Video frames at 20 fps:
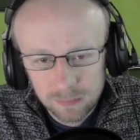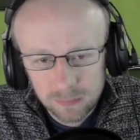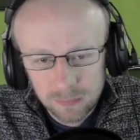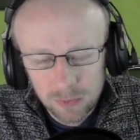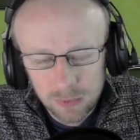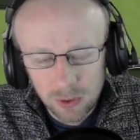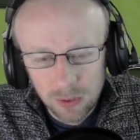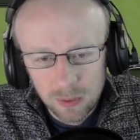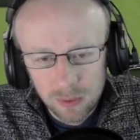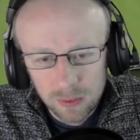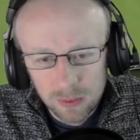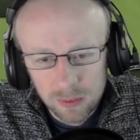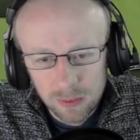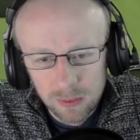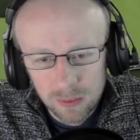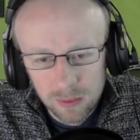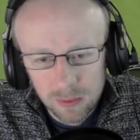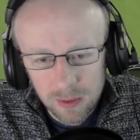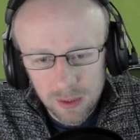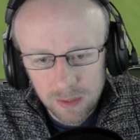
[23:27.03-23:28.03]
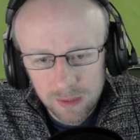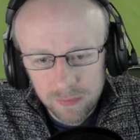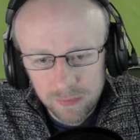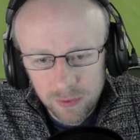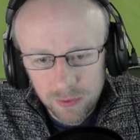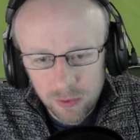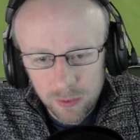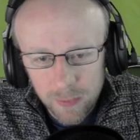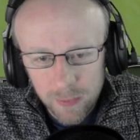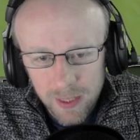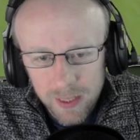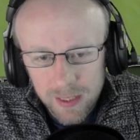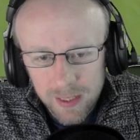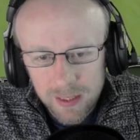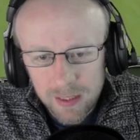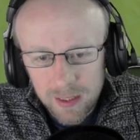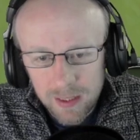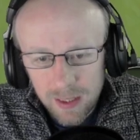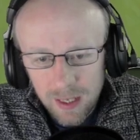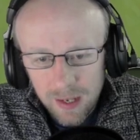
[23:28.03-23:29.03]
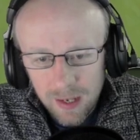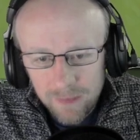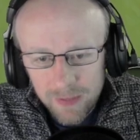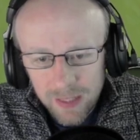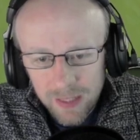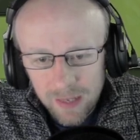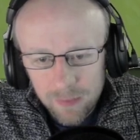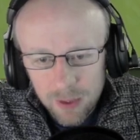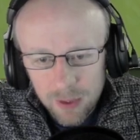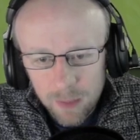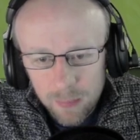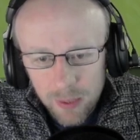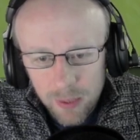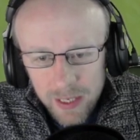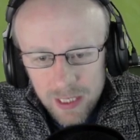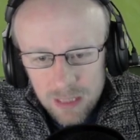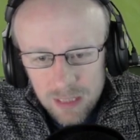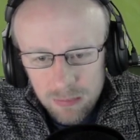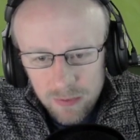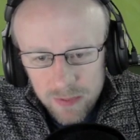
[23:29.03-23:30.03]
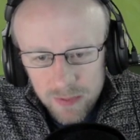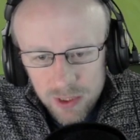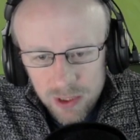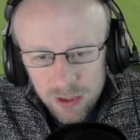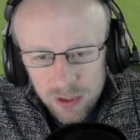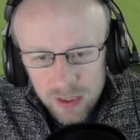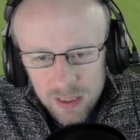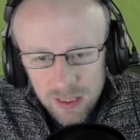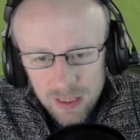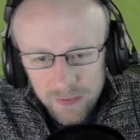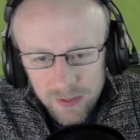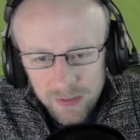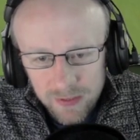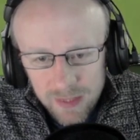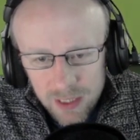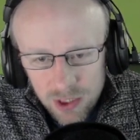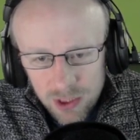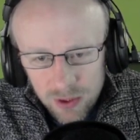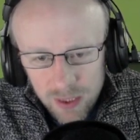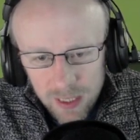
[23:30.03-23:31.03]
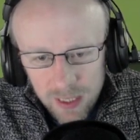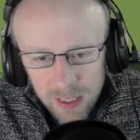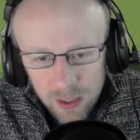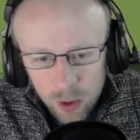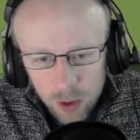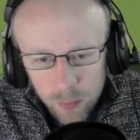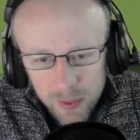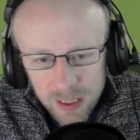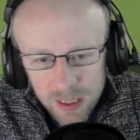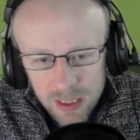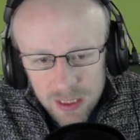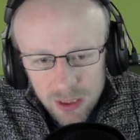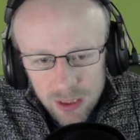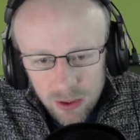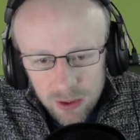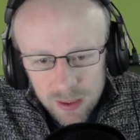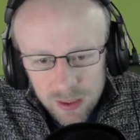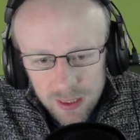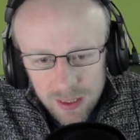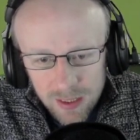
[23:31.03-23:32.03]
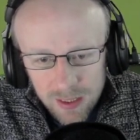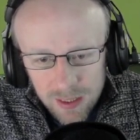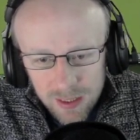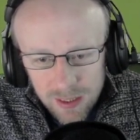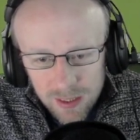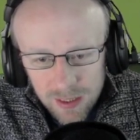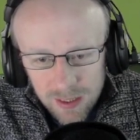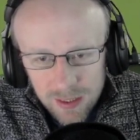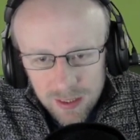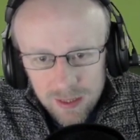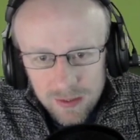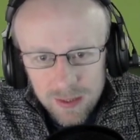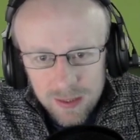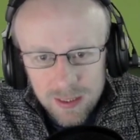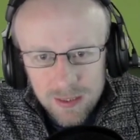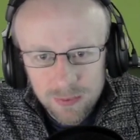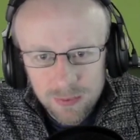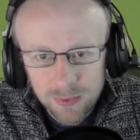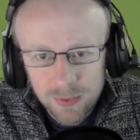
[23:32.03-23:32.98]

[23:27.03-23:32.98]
Oh, I can feel the pain. I think I'm going to break some of his units. I think this unit here will be stuck. This.